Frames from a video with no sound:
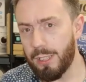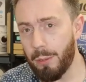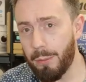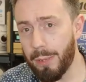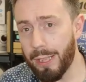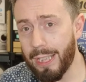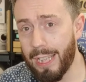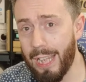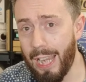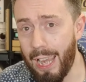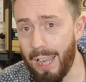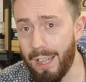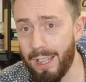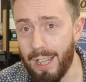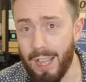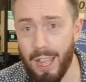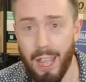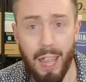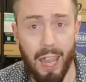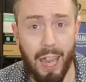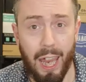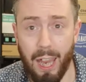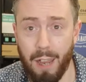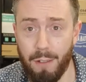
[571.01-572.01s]
So
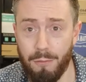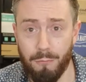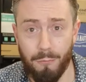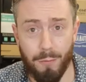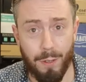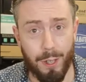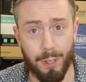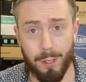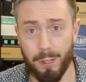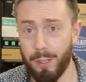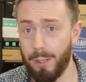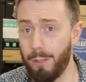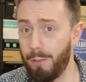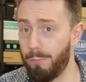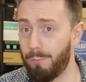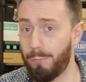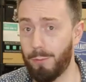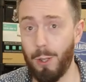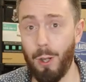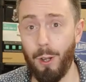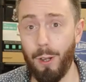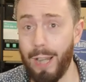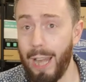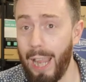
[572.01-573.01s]
again, if
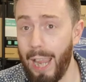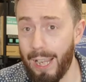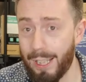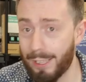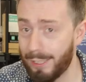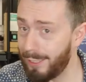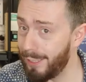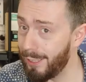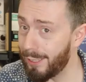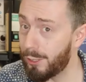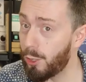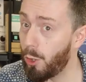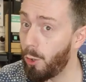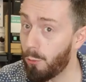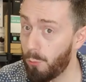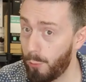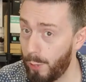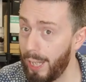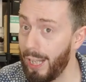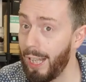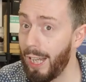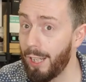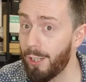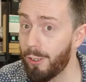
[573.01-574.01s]
you've got an ex that's
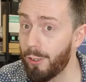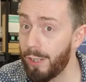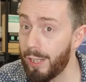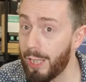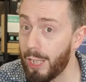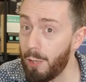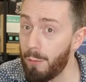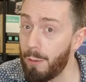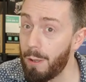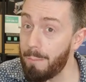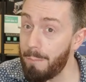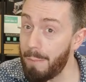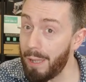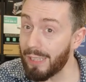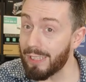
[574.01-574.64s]
got real anger at you